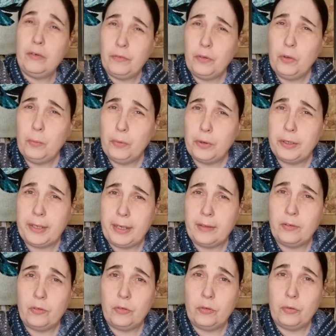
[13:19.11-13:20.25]
few more
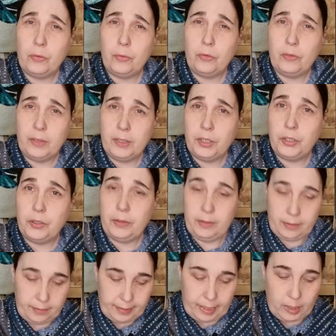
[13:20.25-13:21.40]
days to stitch on
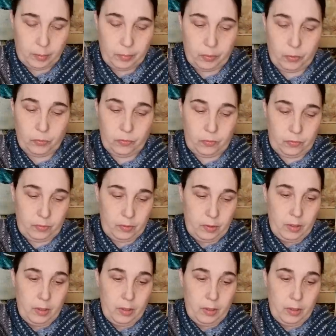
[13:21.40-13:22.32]
the sailboats.